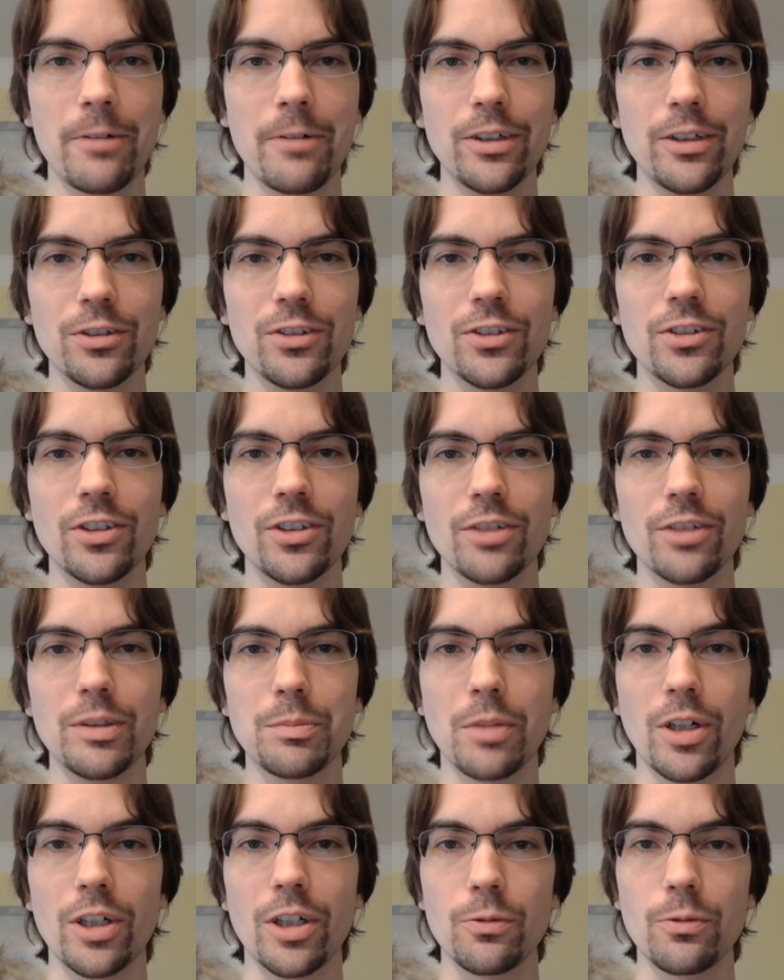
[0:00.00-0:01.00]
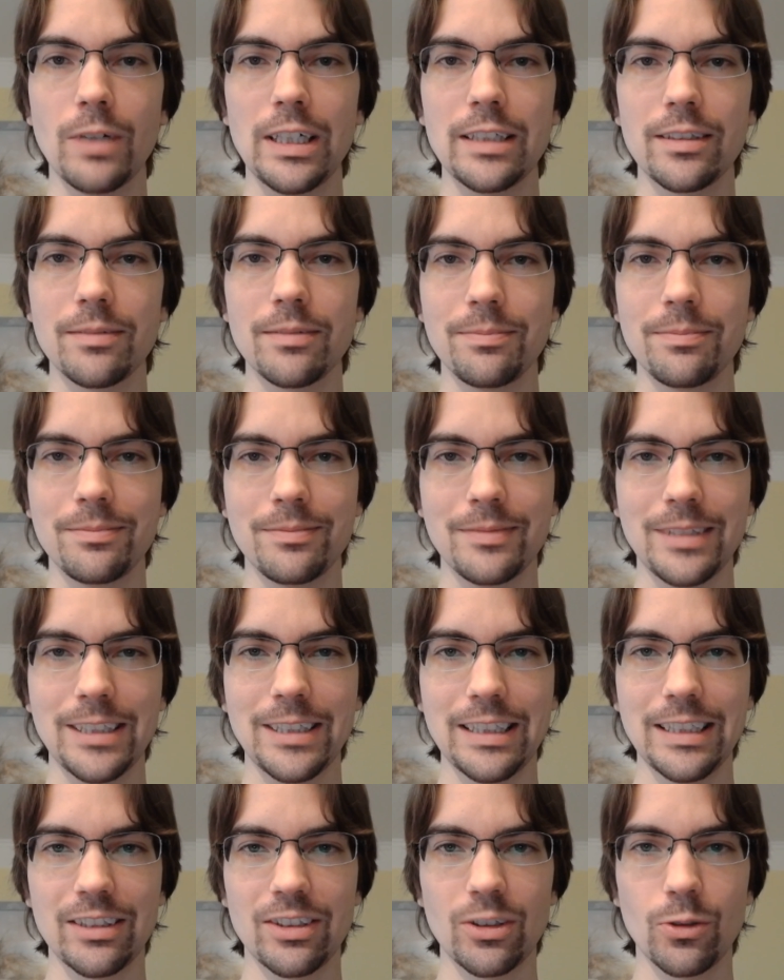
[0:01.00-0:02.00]
We're going to start with part one,
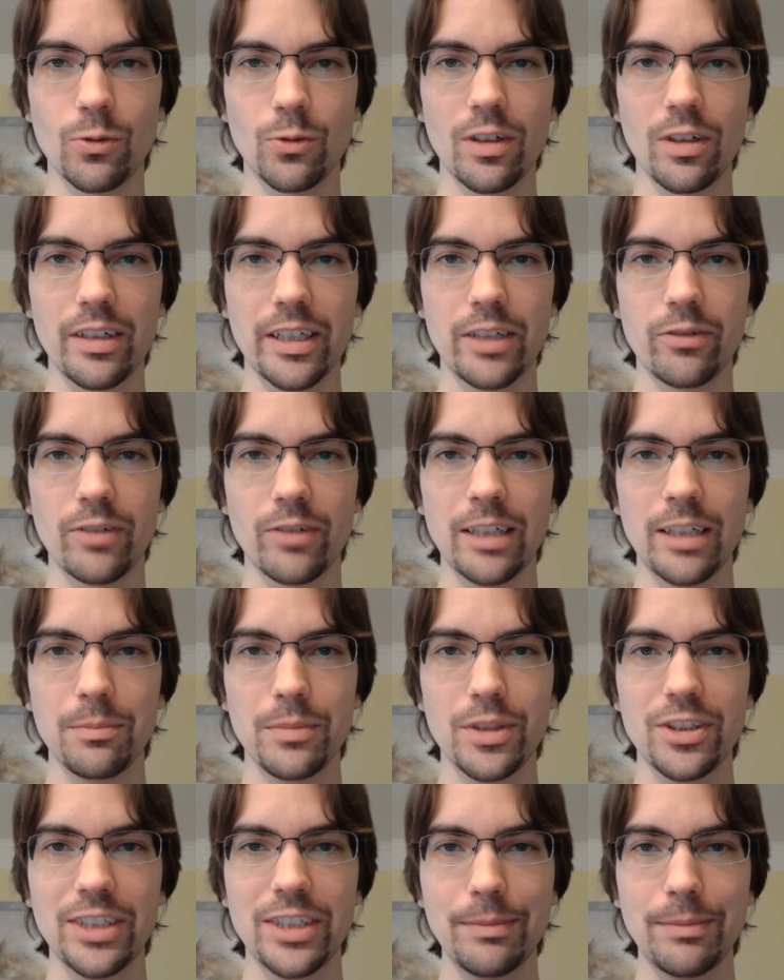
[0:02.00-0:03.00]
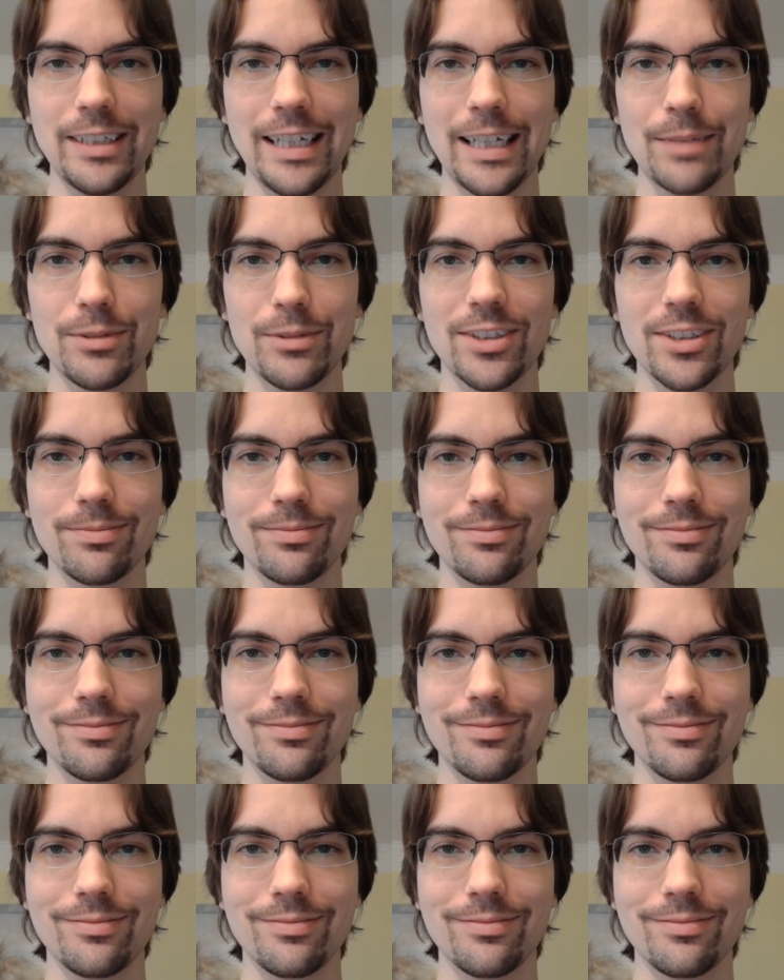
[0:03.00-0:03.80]
install and run PerceptiLabs.